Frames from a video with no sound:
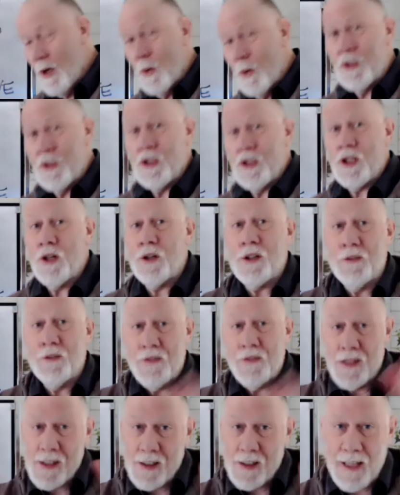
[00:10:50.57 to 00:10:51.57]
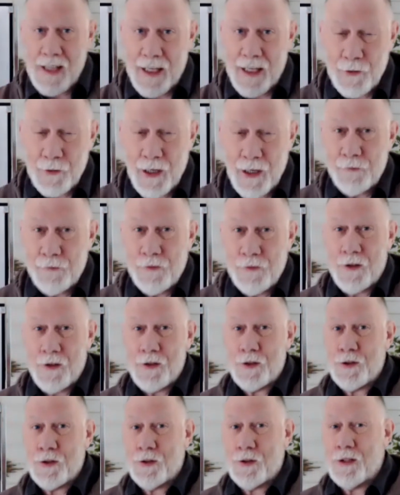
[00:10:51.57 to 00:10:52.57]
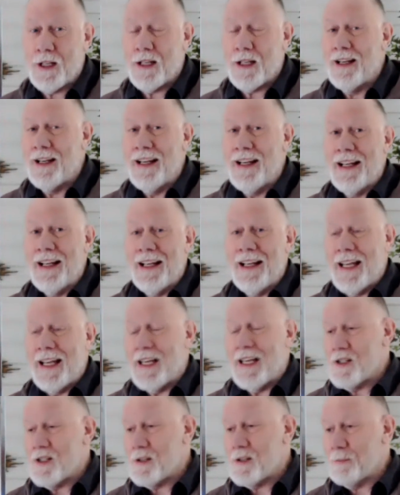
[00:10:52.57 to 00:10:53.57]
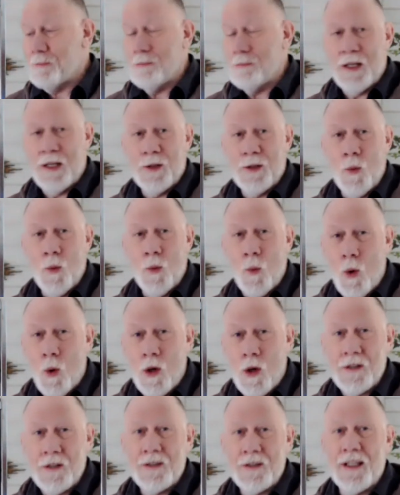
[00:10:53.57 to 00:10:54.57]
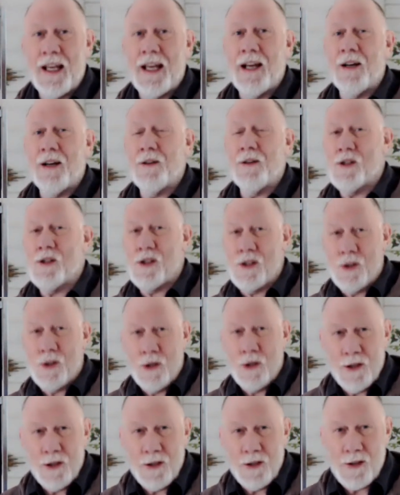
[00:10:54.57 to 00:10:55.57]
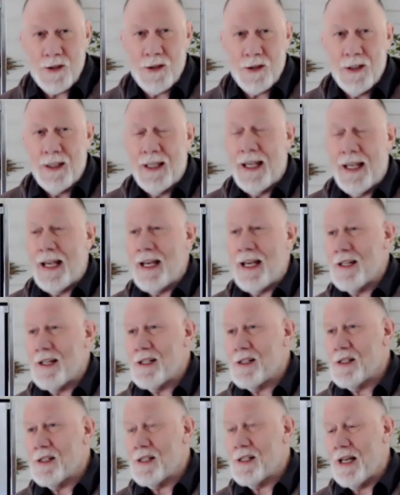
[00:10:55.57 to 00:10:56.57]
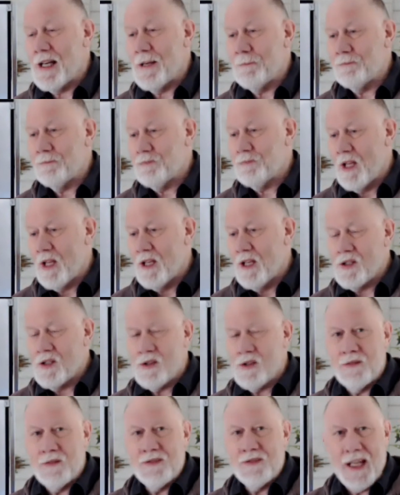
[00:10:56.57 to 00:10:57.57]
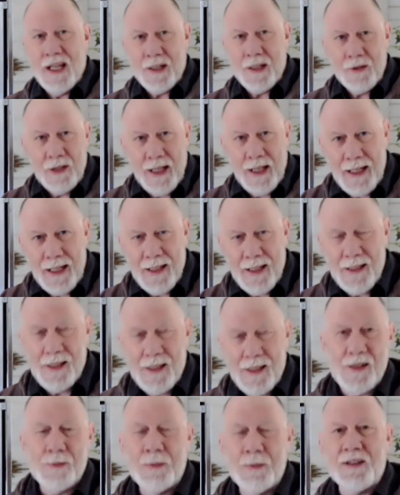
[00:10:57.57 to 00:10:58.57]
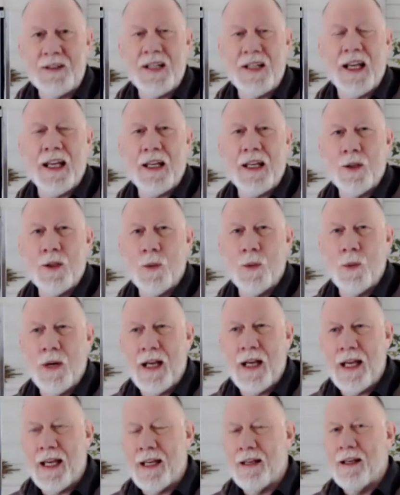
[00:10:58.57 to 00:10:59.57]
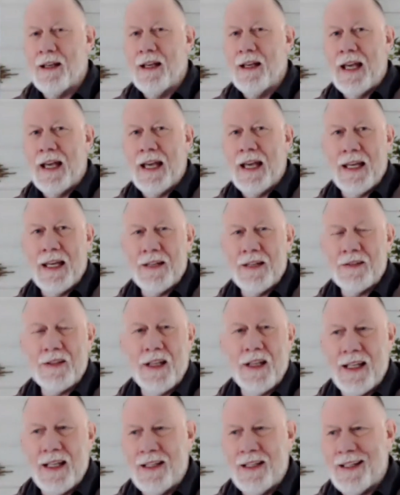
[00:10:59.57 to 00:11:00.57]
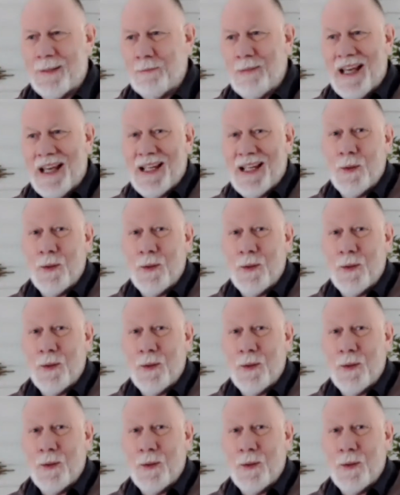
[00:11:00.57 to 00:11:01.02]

when you go to visit that grandfather tree, it's been worn down, soil has sort of degraded, has been taken away, and in many